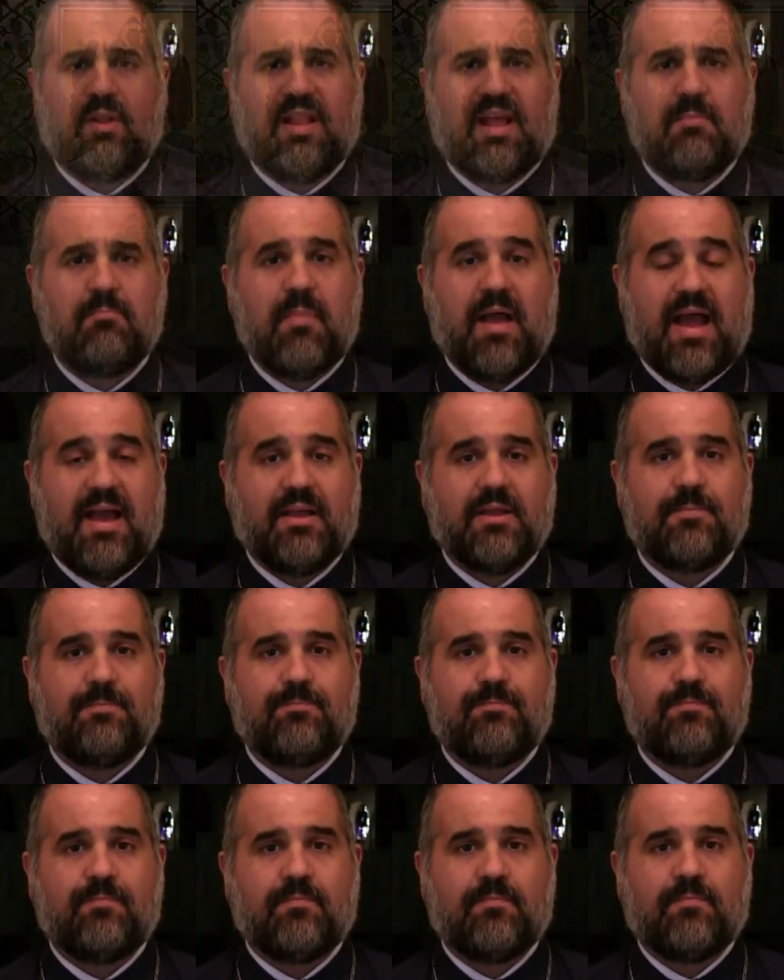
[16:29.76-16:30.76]
Well, I'm
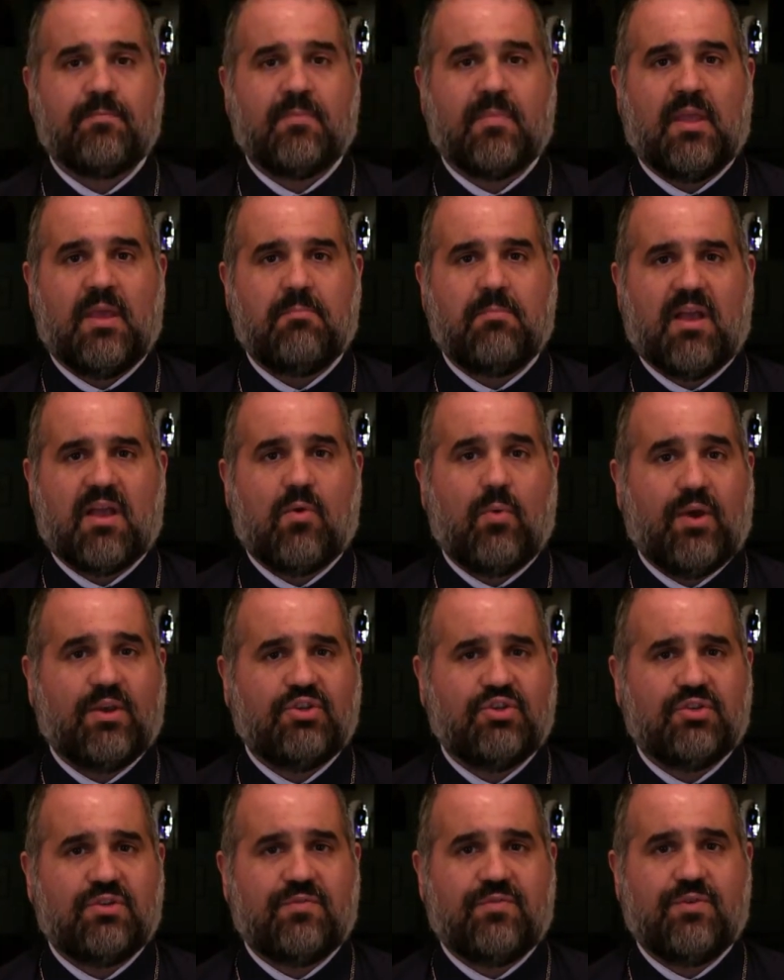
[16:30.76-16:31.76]
back, and my
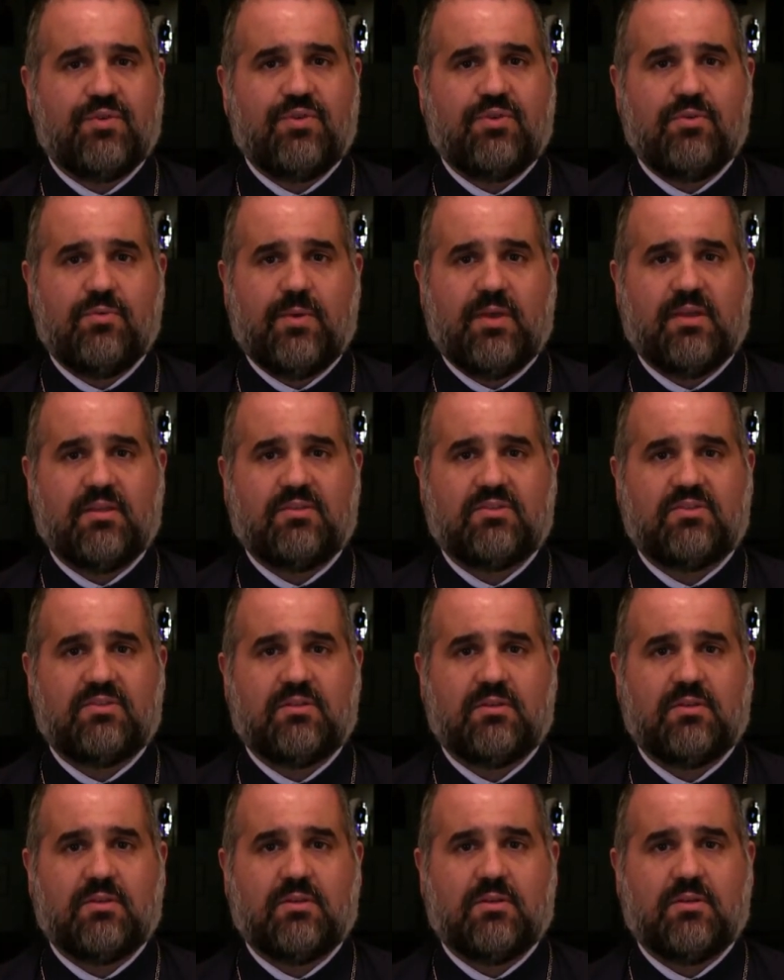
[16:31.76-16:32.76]
question for you
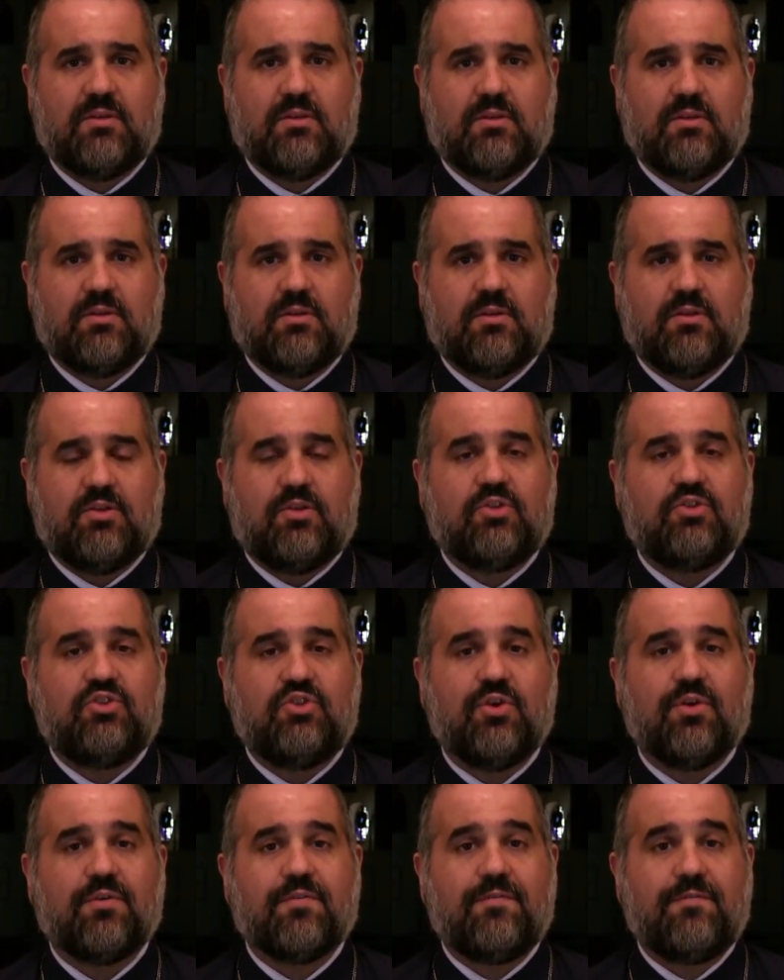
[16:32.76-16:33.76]
is,
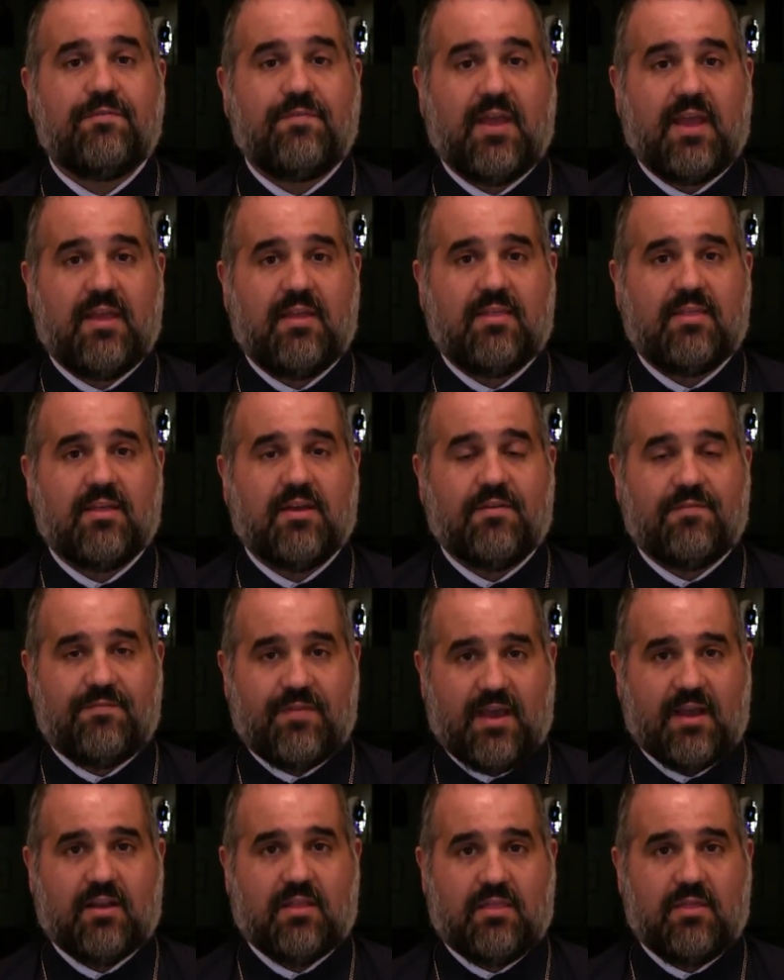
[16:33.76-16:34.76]
does your faith
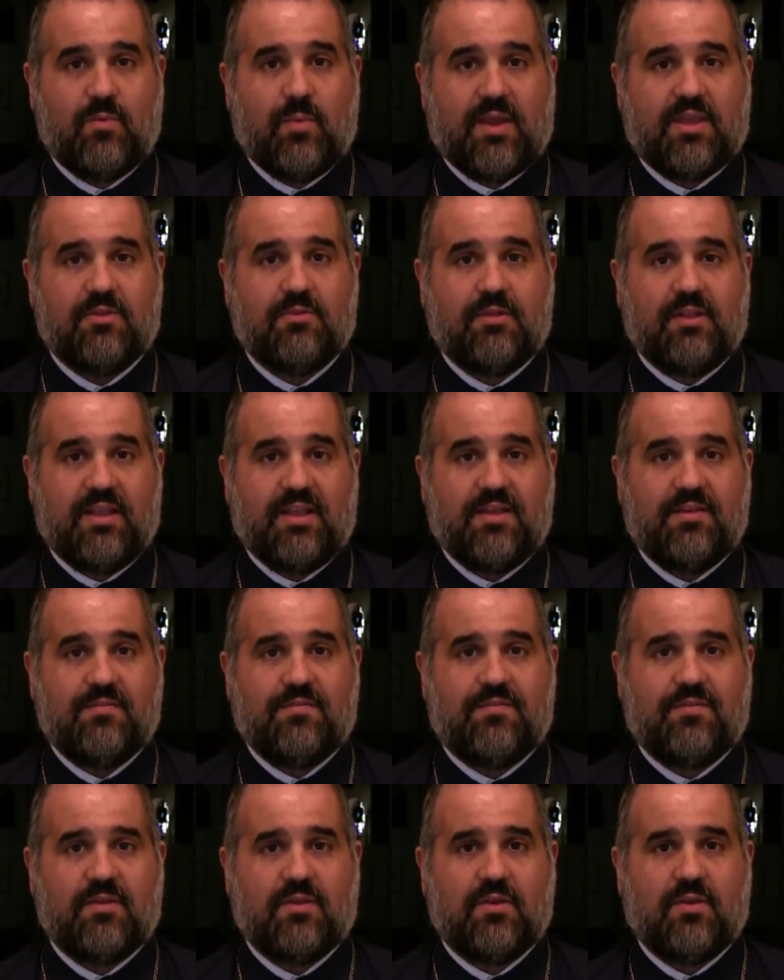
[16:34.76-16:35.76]
affect the way you
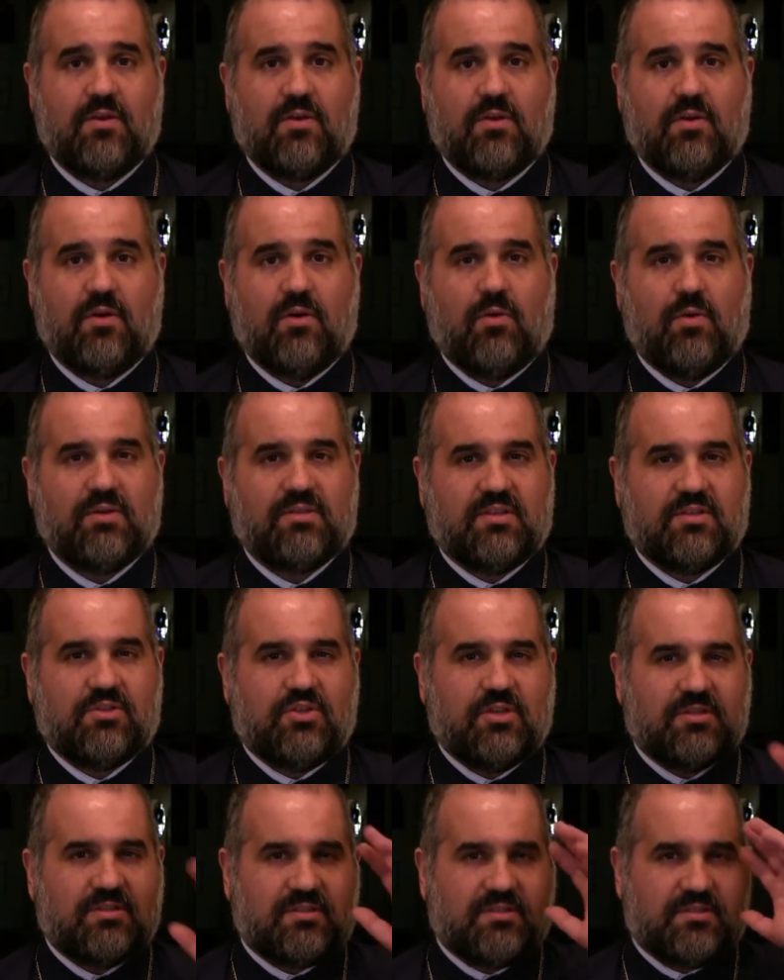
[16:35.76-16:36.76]
live, or is it
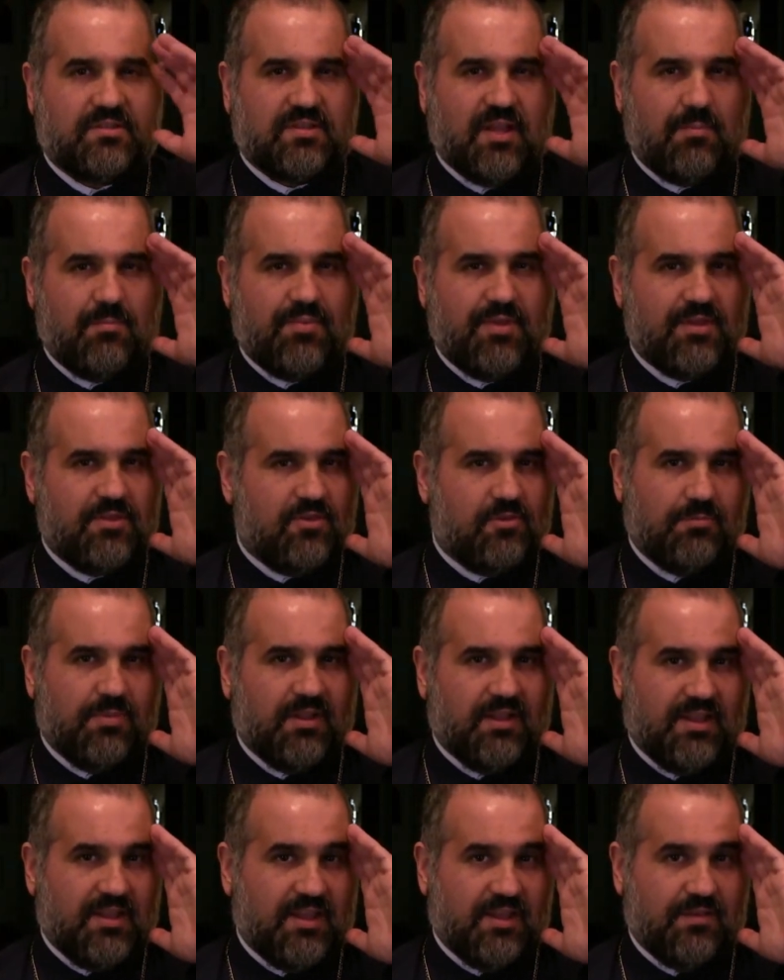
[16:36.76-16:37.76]
just something you
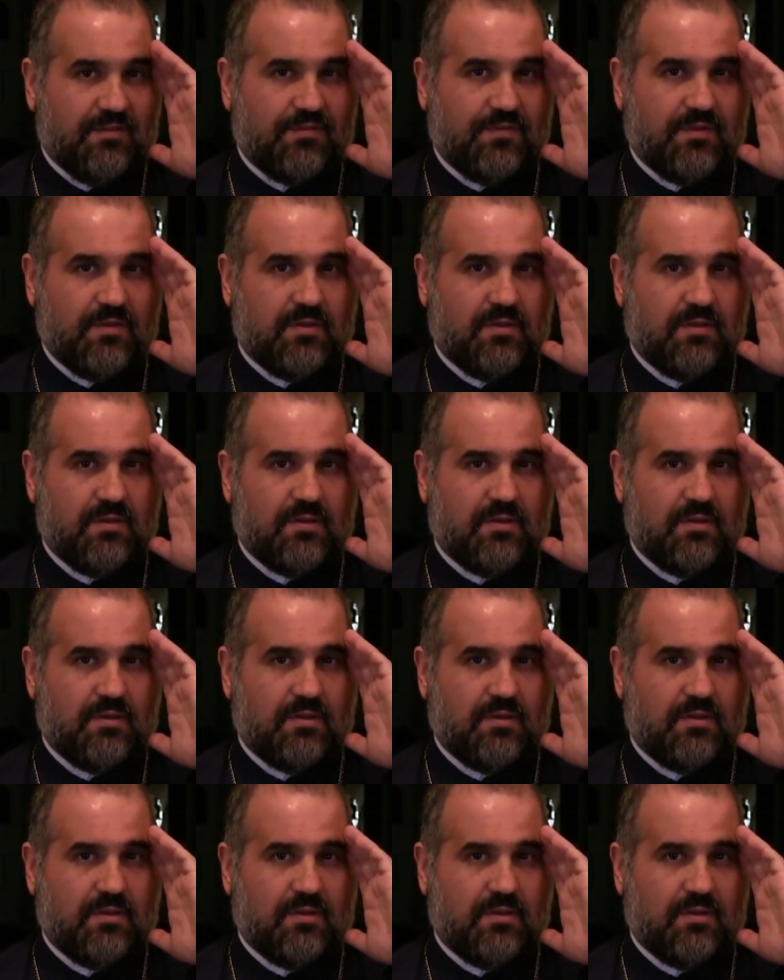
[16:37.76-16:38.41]
believe?